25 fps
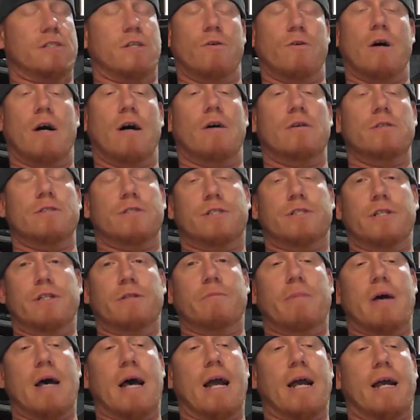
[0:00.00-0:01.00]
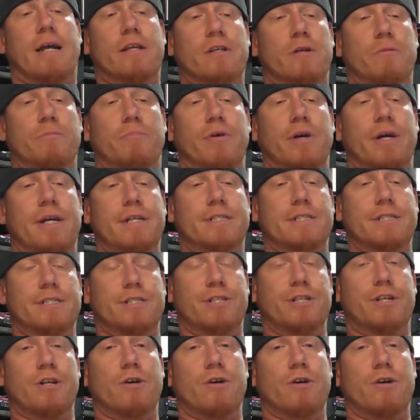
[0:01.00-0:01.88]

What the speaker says: go out to the back of their places,